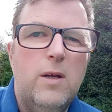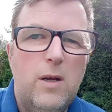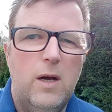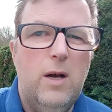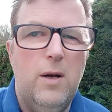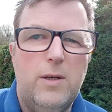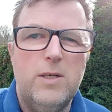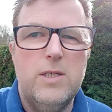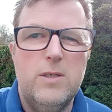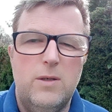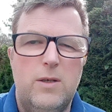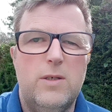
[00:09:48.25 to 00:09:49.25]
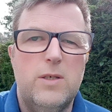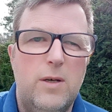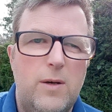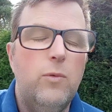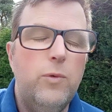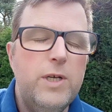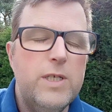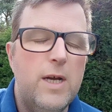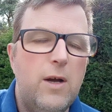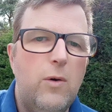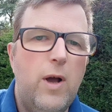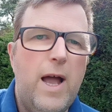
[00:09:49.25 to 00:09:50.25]
Because it's a
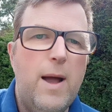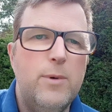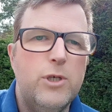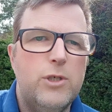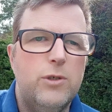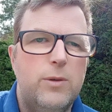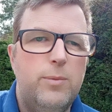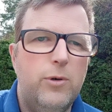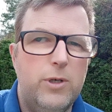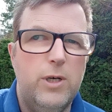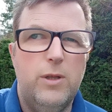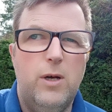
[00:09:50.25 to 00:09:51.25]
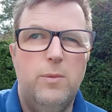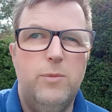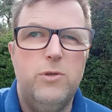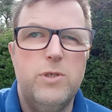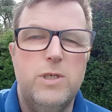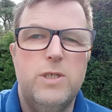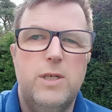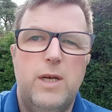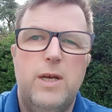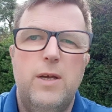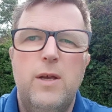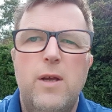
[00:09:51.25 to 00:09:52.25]
retail amateur product that I'm using
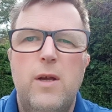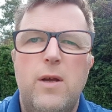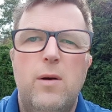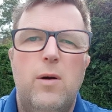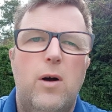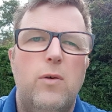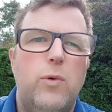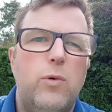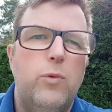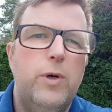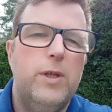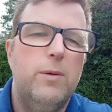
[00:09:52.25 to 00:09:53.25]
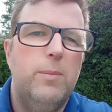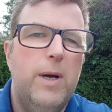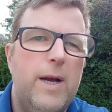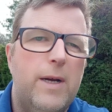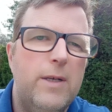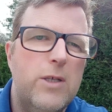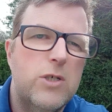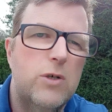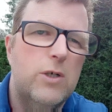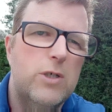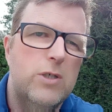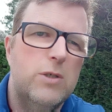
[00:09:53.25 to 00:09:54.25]
today. I will read the bag and
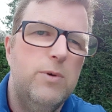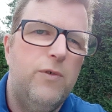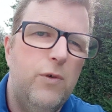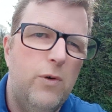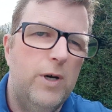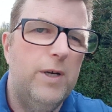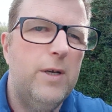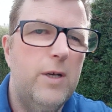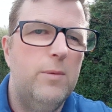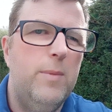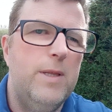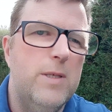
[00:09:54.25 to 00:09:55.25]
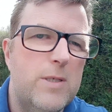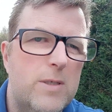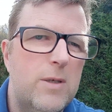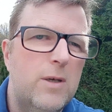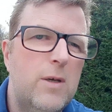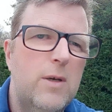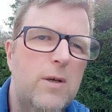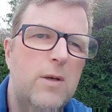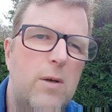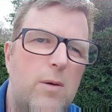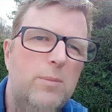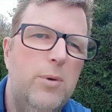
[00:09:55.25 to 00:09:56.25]
instructions before I commence
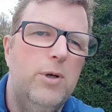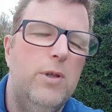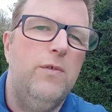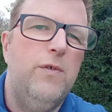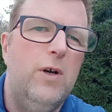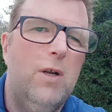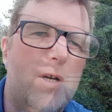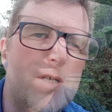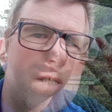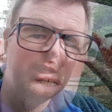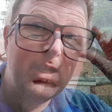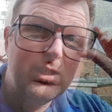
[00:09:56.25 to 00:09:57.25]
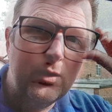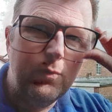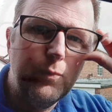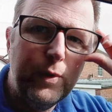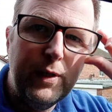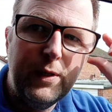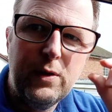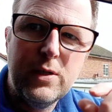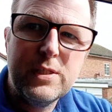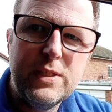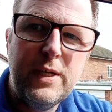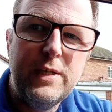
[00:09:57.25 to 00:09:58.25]
putting the fertiliser down. It's a really
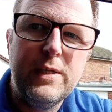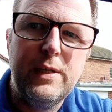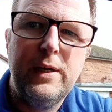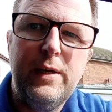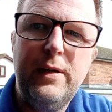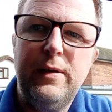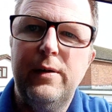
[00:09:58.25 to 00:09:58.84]
nice day today.